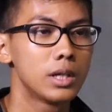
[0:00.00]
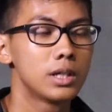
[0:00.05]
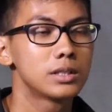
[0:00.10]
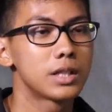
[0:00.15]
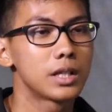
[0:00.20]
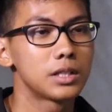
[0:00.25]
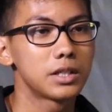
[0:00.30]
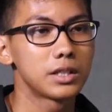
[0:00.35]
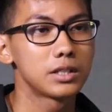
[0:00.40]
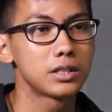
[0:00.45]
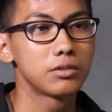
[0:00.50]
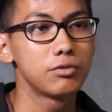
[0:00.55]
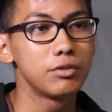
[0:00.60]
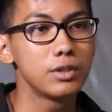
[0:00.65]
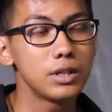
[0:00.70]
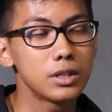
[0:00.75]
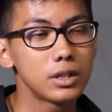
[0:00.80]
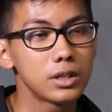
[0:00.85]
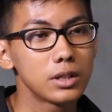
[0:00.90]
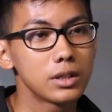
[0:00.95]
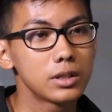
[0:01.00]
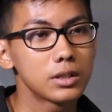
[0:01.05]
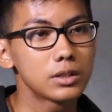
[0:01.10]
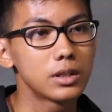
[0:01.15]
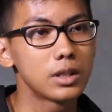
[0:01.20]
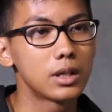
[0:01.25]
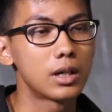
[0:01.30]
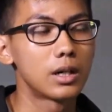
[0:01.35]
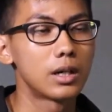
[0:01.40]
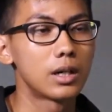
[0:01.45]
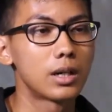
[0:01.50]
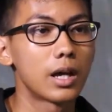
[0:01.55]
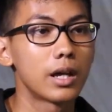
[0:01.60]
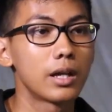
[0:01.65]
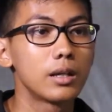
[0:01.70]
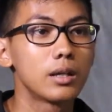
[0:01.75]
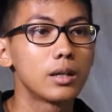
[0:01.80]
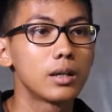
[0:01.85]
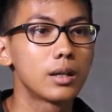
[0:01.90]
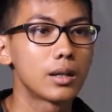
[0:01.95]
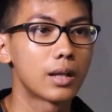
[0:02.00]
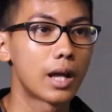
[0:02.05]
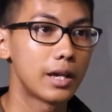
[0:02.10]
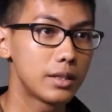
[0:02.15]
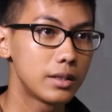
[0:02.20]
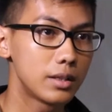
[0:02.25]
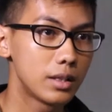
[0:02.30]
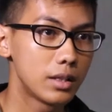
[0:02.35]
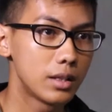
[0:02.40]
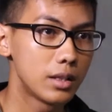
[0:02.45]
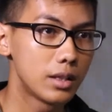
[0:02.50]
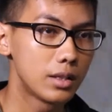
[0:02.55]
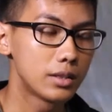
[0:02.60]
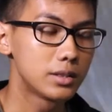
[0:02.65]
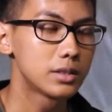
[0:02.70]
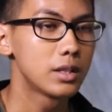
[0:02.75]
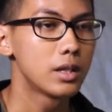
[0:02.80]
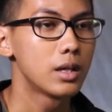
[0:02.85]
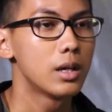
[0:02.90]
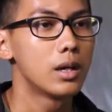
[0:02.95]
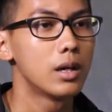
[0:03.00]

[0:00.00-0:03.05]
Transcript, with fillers: such as the features uh, like lightings,